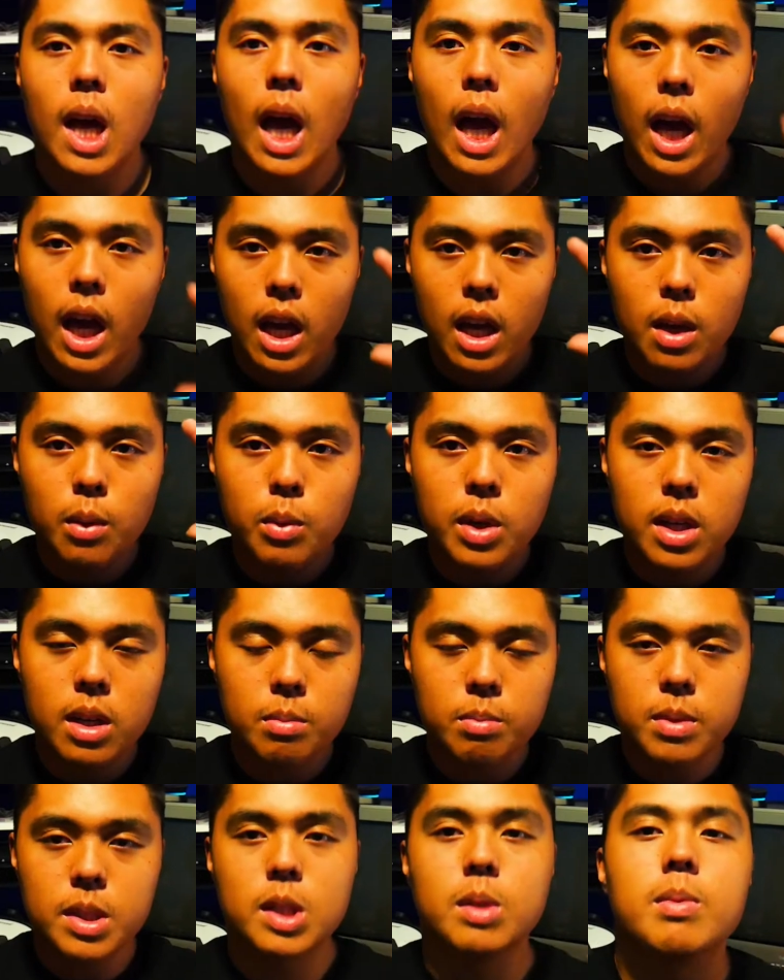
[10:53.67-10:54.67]
Hey, what
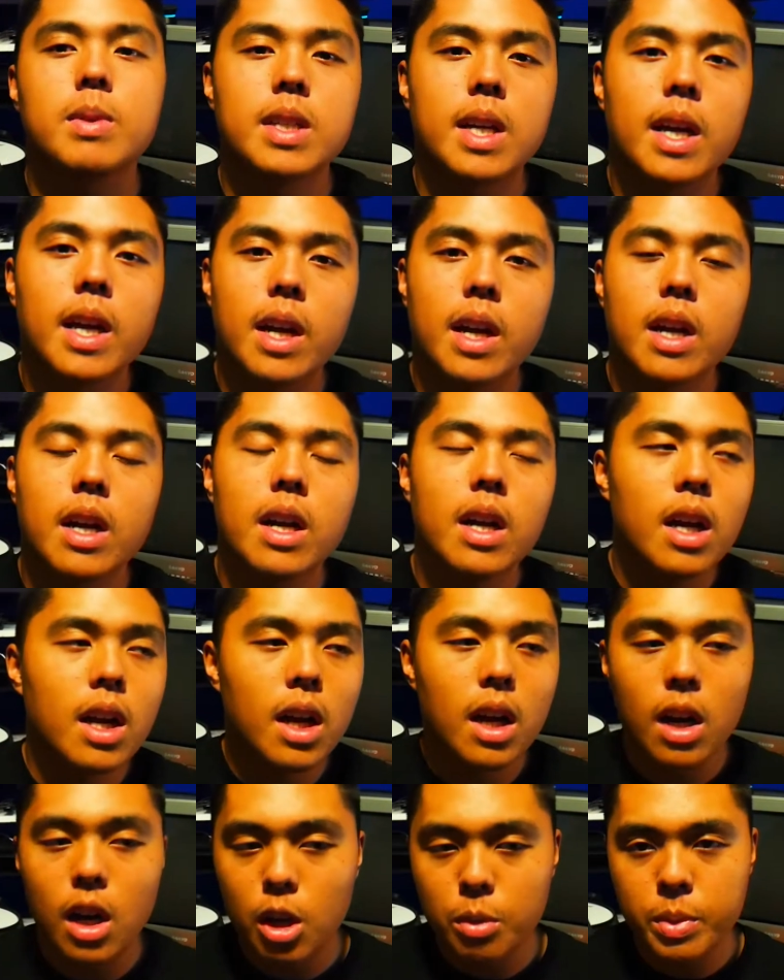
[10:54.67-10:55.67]
up? SuperChai here.
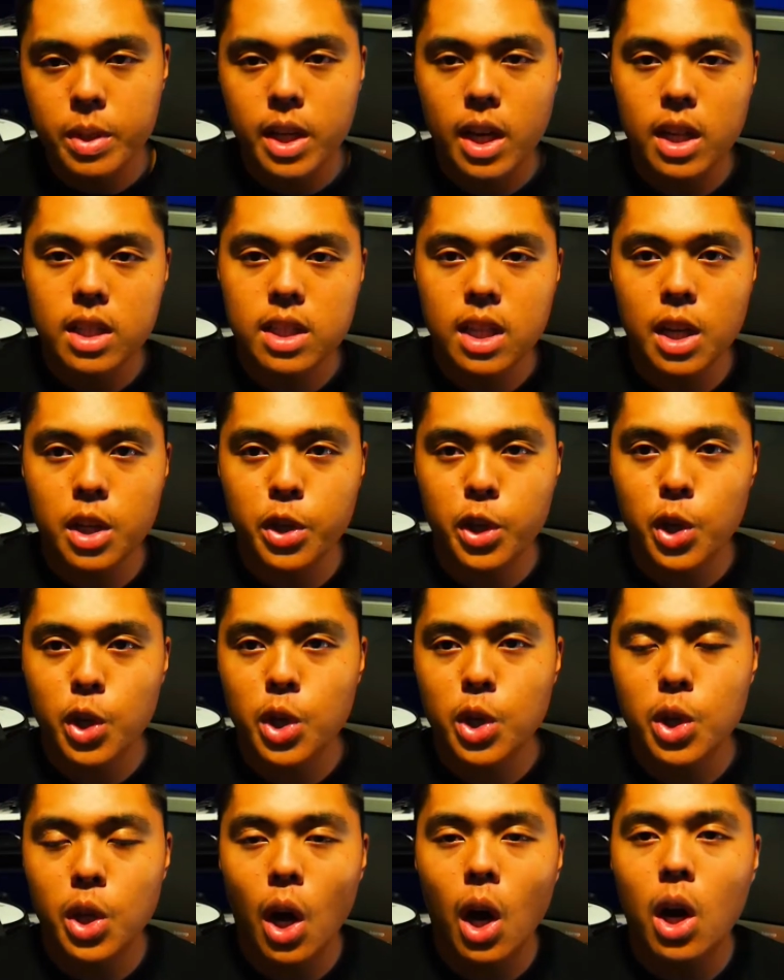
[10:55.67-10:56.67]
Hope you guys had a
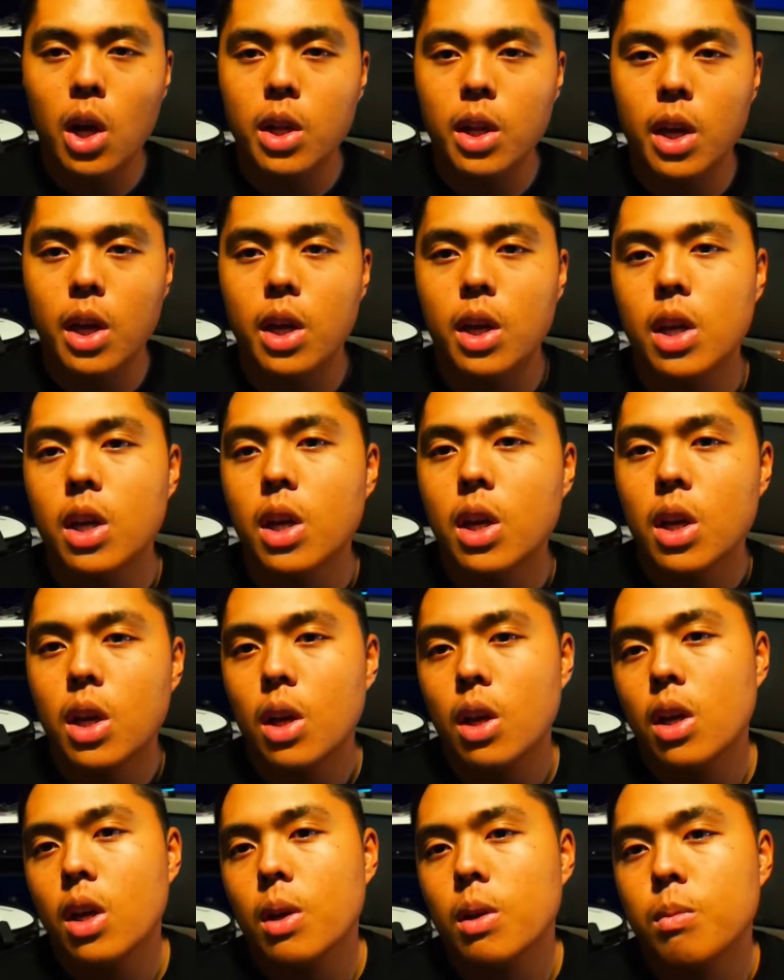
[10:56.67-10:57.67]
good holiday
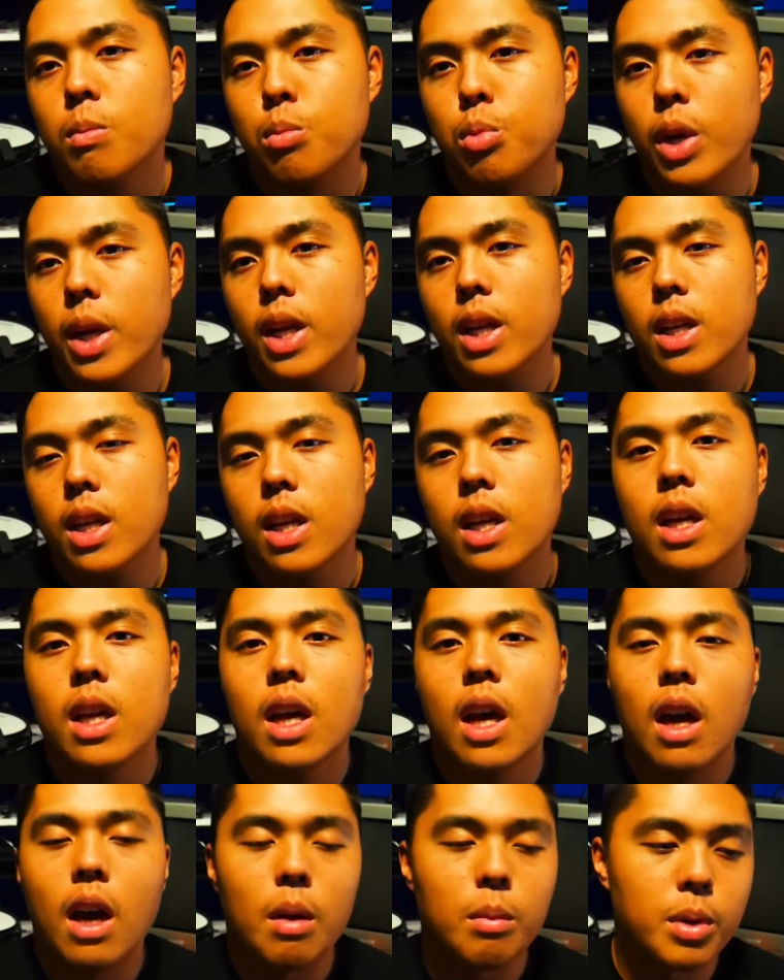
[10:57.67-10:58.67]
break.
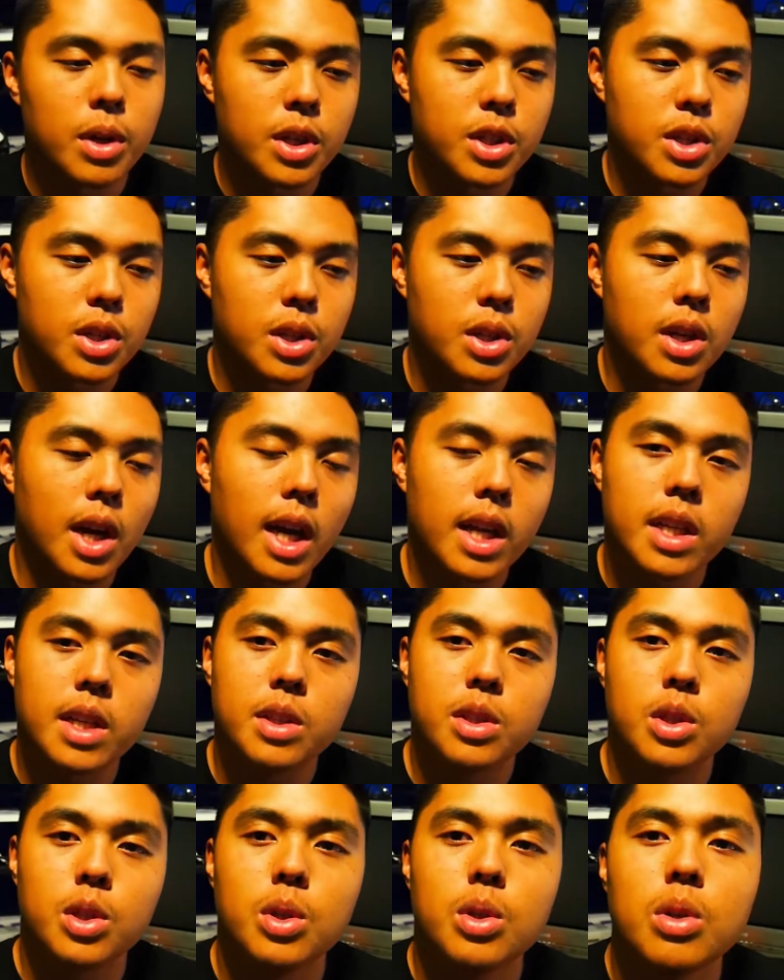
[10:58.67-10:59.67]
I'm pretty sure I
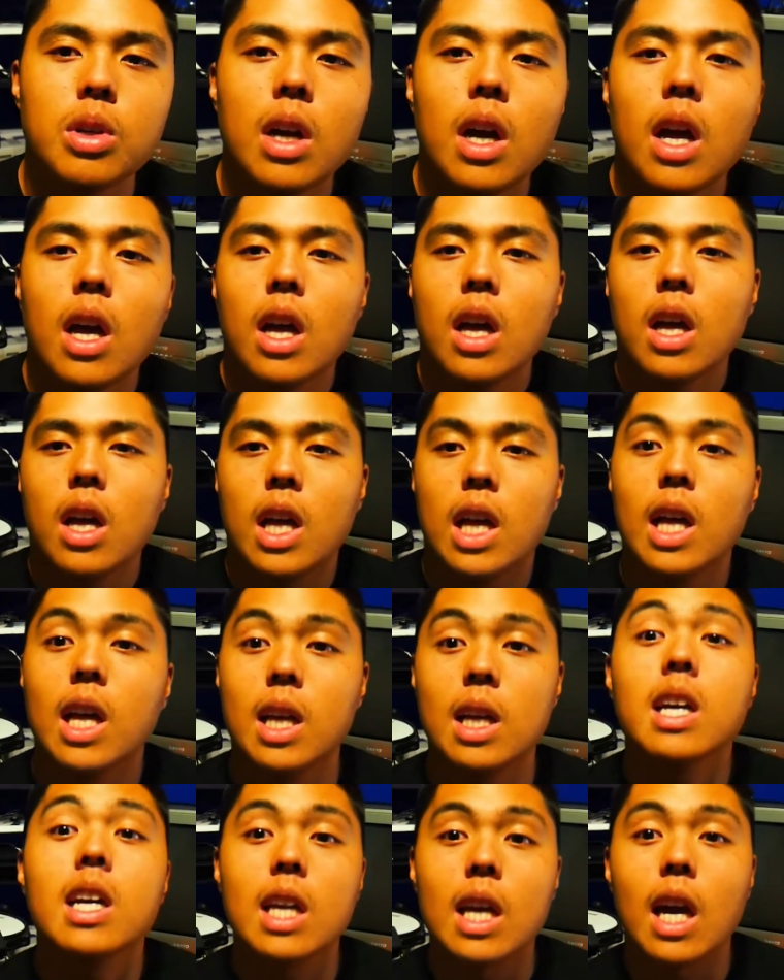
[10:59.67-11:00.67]
did too.
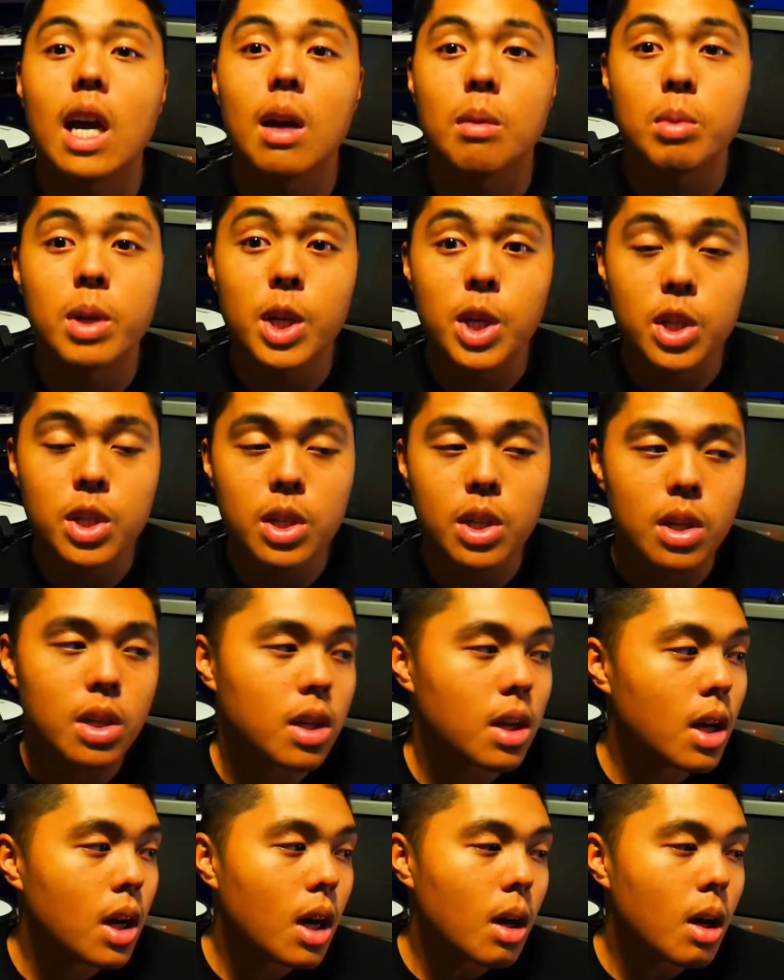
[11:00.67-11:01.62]
Yeah, pretty sure.